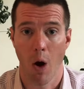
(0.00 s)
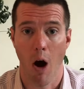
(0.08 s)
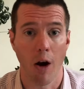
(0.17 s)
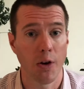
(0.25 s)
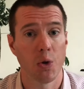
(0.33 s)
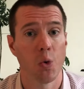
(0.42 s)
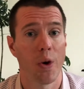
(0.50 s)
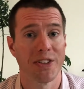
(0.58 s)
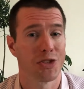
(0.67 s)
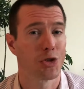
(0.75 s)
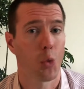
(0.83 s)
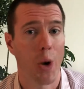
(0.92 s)
are you going
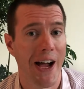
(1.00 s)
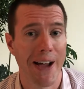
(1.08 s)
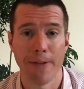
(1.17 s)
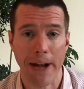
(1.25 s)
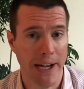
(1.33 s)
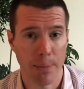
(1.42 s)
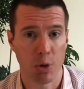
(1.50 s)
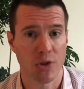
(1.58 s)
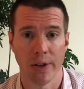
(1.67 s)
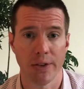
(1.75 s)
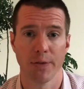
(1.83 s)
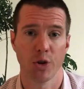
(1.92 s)
to derive
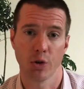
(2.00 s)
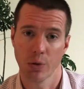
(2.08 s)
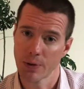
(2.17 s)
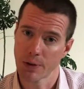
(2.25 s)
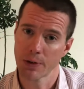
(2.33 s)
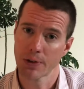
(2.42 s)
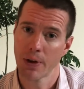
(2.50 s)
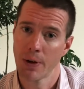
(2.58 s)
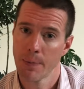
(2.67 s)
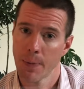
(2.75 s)
80% of your users?